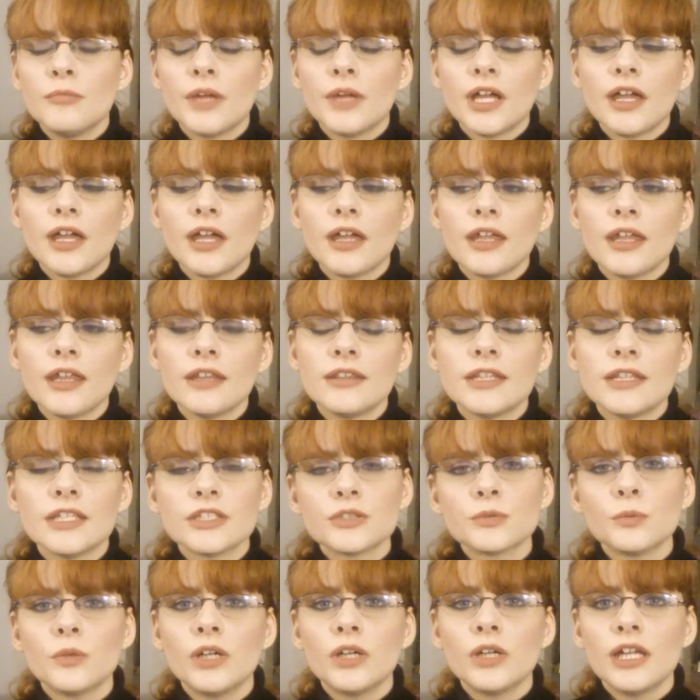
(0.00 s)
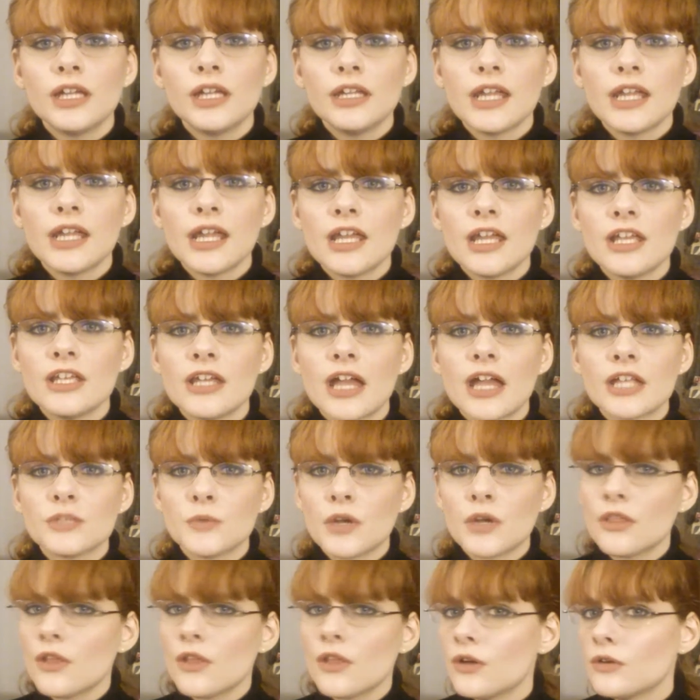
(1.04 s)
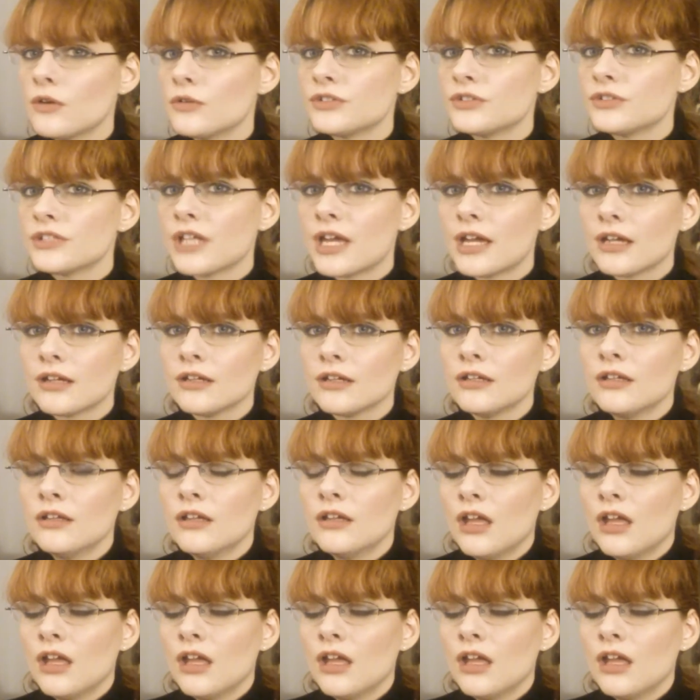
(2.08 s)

But this one, it's one of those, like,